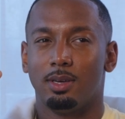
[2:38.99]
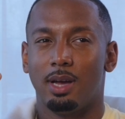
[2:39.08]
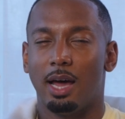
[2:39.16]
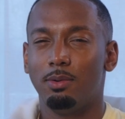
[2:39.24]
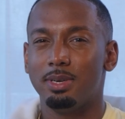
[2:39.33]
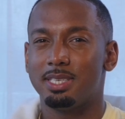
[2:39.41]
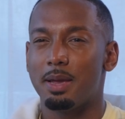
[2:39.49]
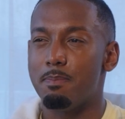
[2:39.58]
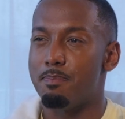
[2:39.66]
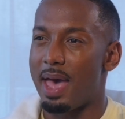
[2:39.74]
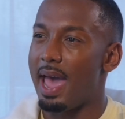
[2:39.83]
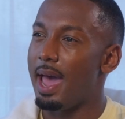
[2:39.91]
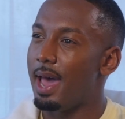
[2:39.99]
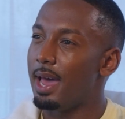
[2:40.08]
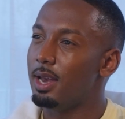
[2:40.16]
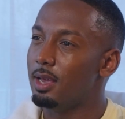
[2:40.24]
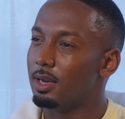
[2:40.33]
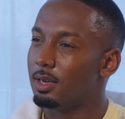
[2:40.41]
I don't want to say
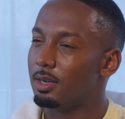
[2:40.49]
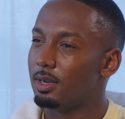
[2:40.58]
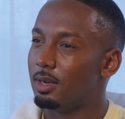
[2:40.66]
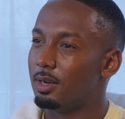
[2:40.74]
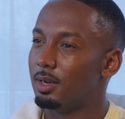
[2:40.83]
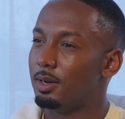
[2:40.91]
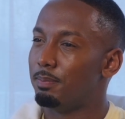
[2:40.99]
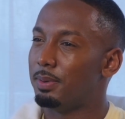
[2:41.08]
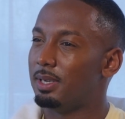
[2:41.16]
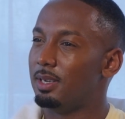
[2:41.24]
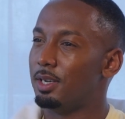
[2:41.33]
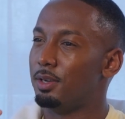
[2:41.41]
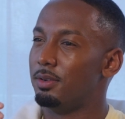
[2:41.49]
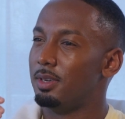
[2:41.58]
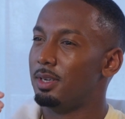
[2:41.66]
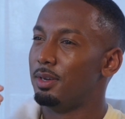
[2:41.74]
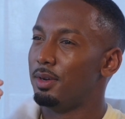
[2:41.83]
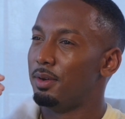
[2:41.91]
bad, but
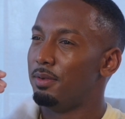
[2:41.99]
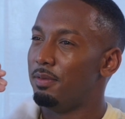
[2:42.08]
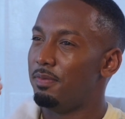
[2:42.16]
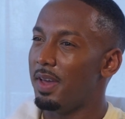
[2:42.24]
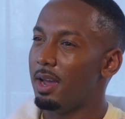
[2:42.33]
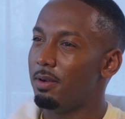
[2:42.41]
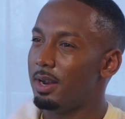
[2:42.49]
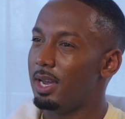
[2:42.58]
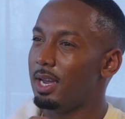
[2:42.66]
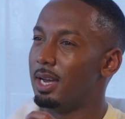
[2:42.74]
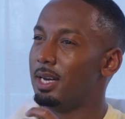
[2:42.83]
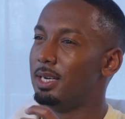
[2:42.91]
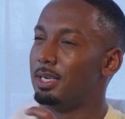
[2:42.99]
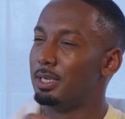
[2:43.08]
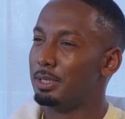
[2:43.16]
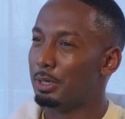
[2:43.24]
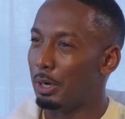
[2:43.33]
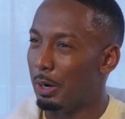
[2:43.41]
very
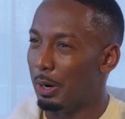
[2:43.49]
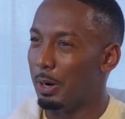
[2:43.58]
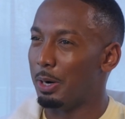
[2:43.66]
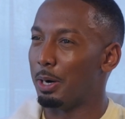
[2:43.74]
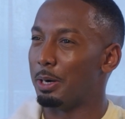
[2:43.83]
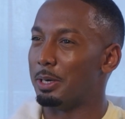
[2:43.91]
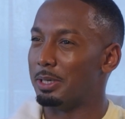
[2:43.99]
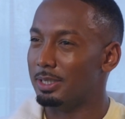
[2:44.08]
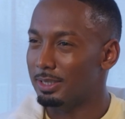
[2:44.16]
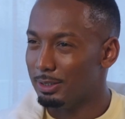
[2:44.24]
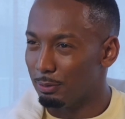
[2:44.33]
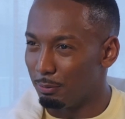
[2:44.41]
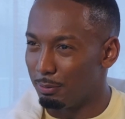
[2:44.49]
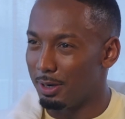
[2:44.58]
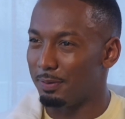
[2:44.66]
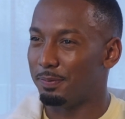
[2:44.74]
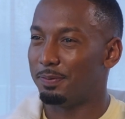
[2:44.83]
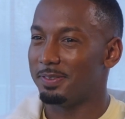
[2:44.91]
hard,
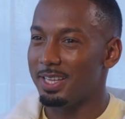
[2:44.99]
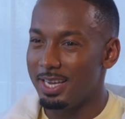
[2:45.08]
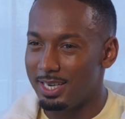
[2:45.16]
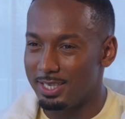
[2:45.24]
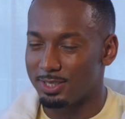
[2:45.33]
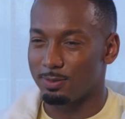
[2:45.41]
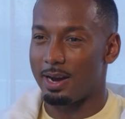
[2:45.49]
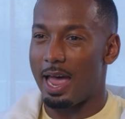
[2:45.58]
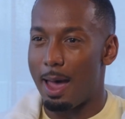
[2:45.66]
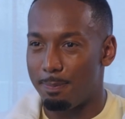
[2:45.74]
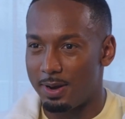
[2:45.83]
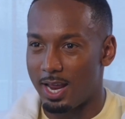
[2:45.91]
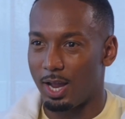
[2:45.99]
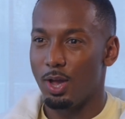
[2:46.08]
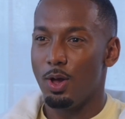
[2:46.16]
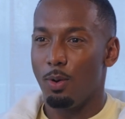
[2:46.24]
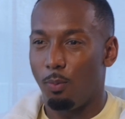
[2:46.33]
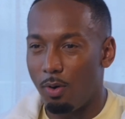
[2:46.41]
rough things were happening
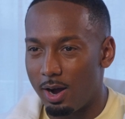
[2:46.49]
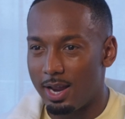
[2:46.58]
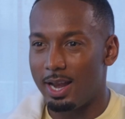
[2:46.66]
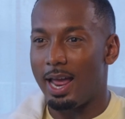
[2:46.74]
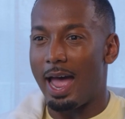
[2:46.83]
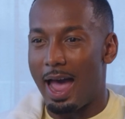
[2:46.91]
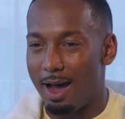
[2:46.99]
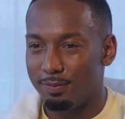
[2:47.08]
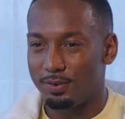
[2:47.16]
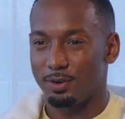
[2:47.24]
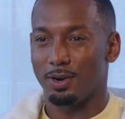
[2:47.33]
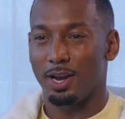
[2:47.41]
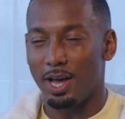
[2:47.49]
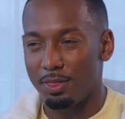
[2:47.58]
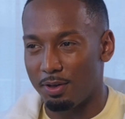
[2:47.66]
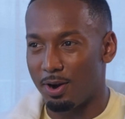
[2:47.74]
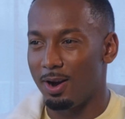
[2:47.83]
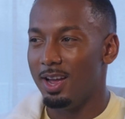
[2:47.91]
one after
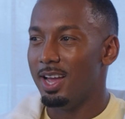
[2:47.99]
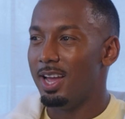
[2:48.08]
another.